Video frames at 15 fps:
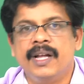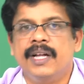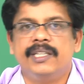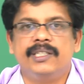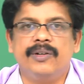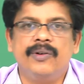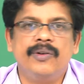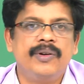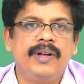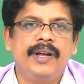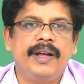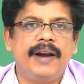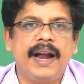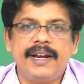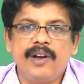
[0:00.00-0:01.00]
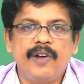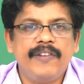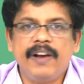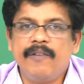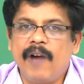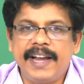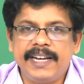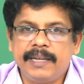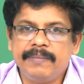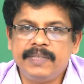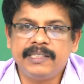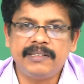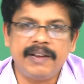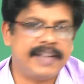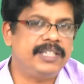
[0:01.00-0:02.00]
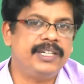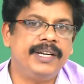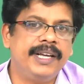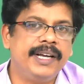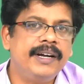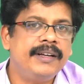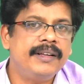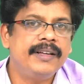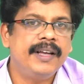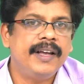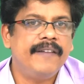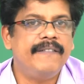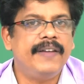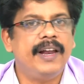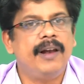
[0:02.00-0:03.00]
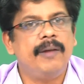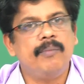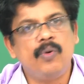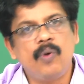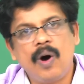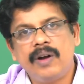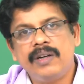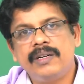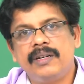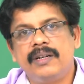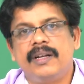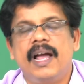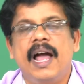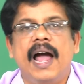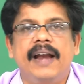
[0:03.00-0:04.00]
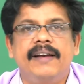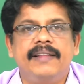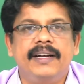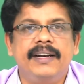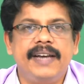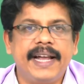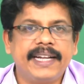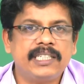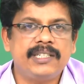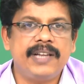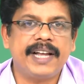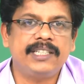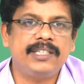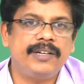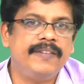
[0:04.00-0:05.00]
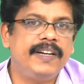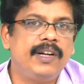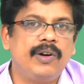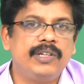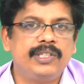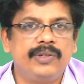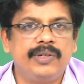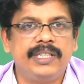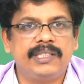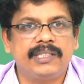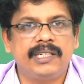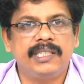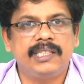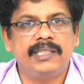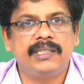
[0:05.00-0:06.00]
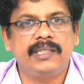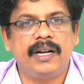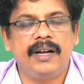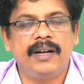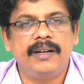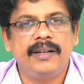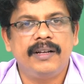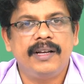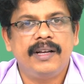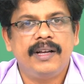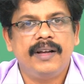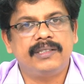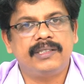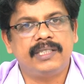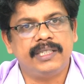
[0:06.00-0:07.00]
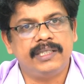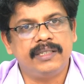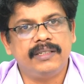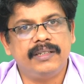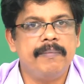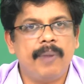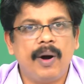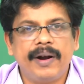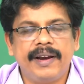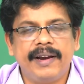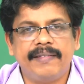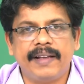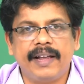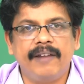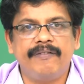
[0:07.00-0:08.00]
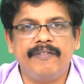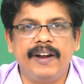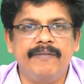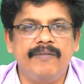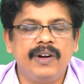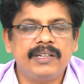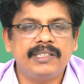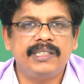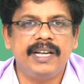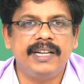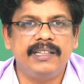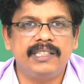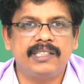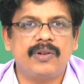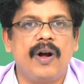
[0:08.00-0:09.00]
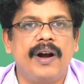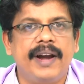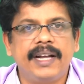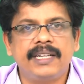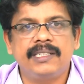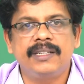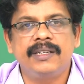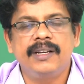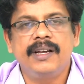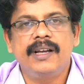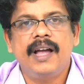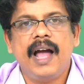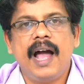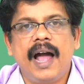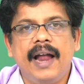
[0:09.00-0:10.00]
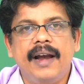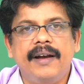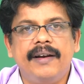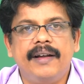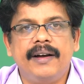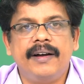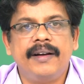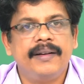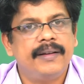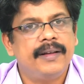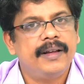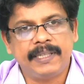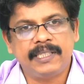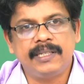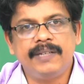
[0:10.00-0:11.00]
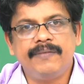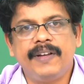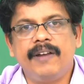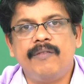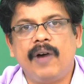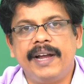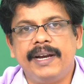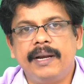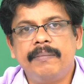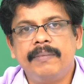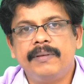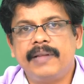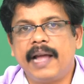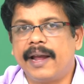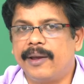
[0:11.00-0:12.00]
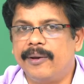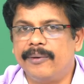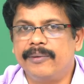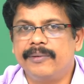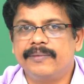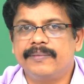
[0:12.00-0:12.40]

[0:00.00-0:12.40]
So, right now we will wind up this lecture here, we will move on, and the next lecture will also discuss certain important ethical frameworks in this context, and present we will wind up. Thank you.